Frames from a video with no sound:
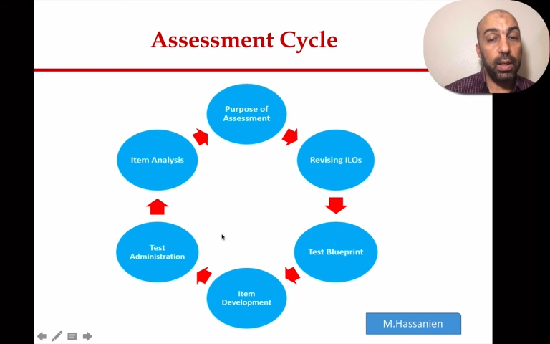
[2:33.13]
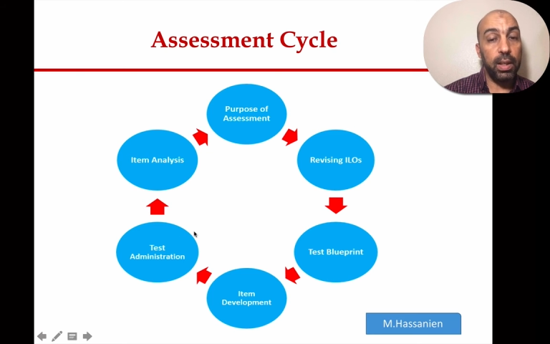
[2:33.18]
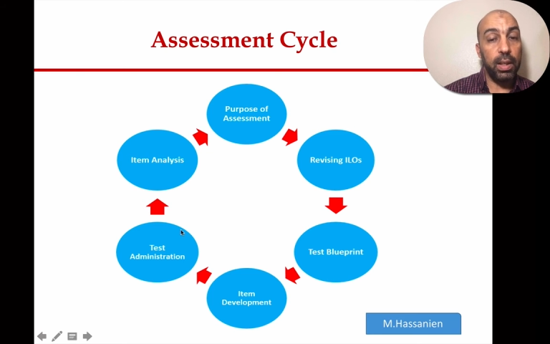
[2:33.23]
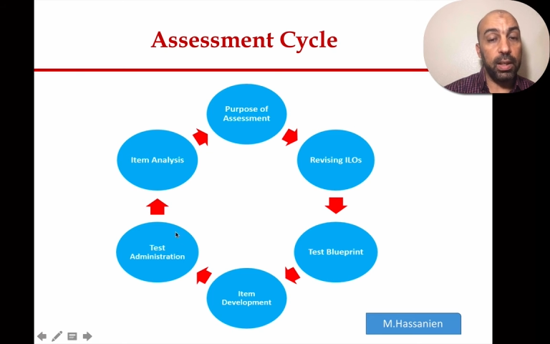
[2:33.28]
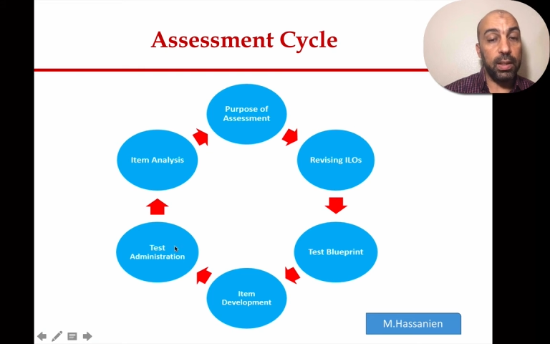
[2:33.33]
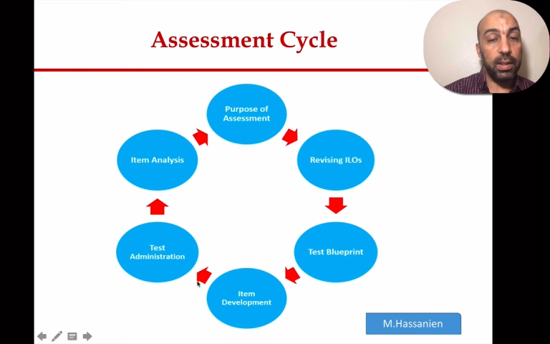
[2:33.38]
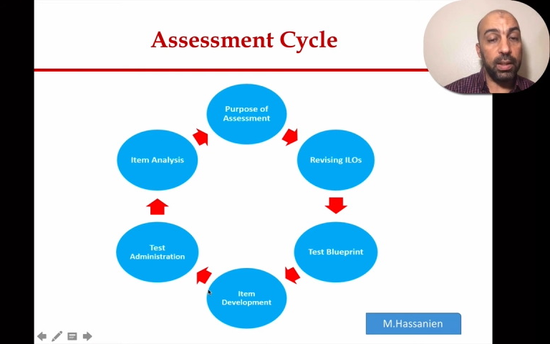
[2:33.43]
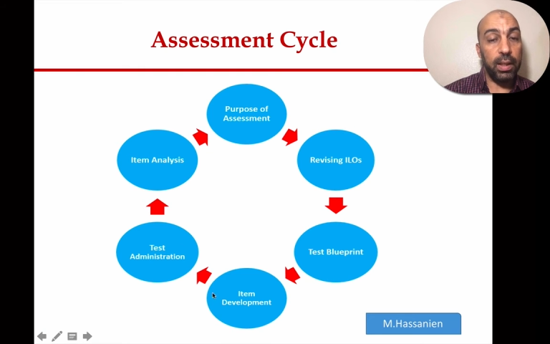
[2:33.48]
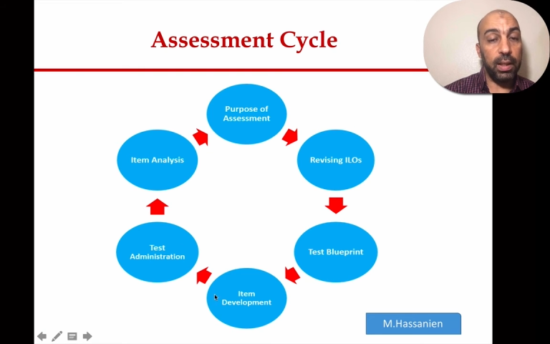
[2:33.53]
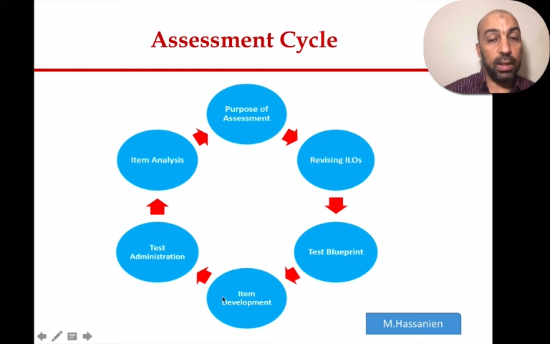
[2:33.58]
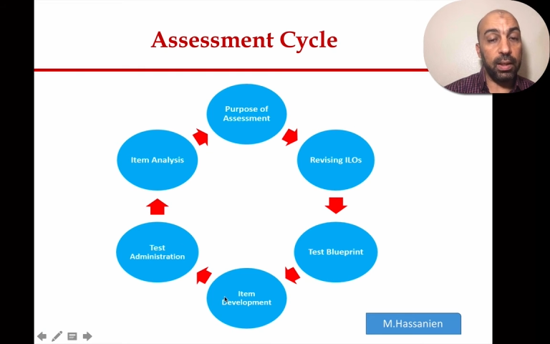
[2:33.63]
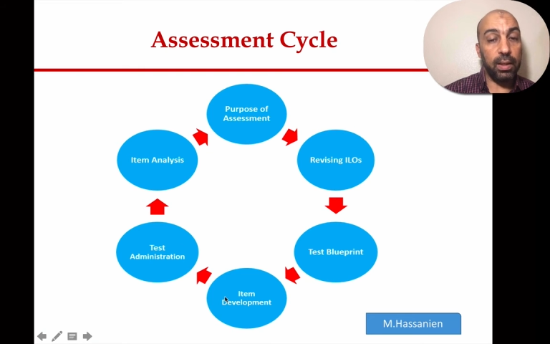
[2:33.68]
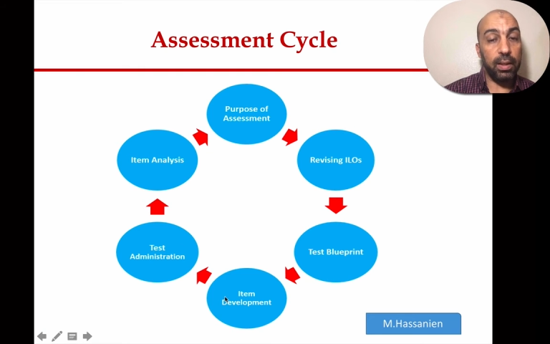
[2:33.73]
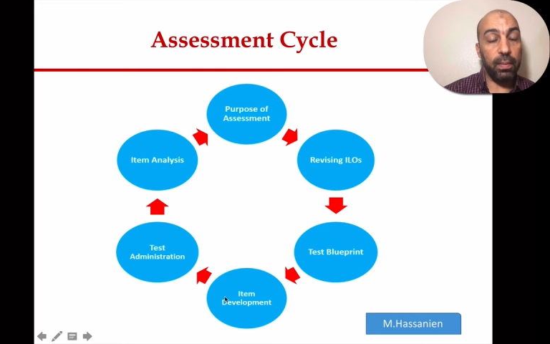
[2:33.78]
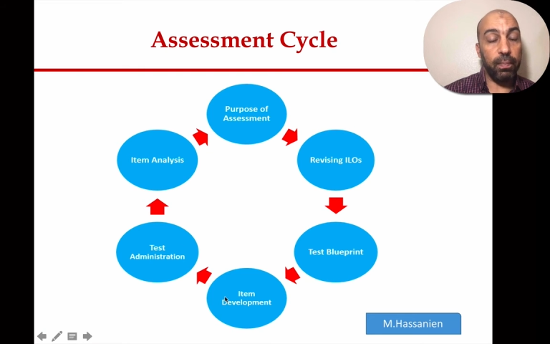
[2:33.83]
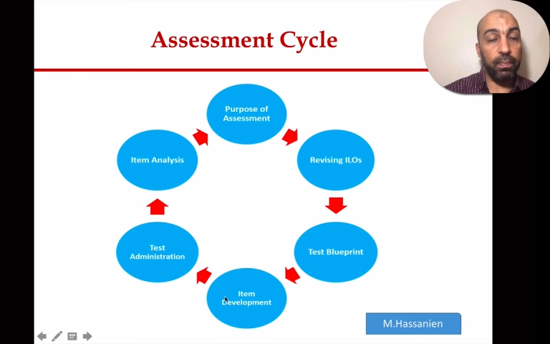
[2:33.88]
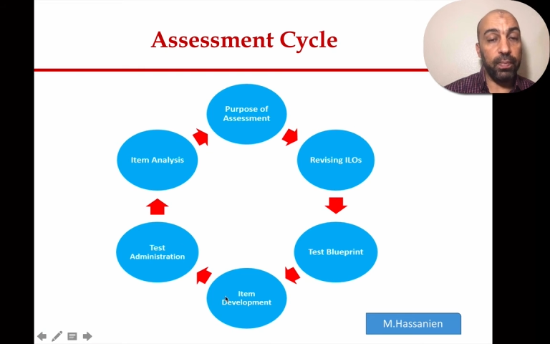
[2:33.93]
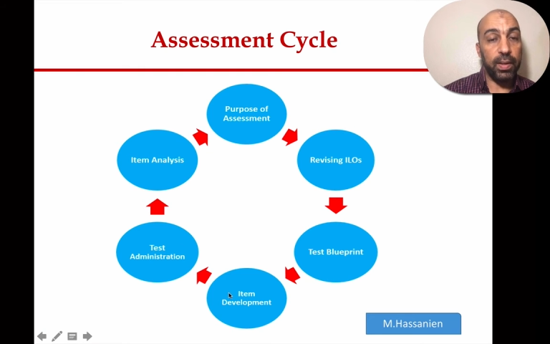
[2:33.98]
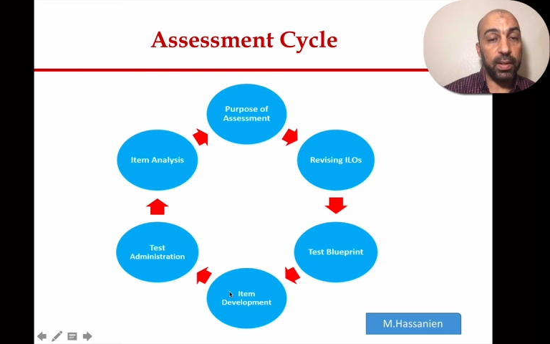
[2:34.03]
is in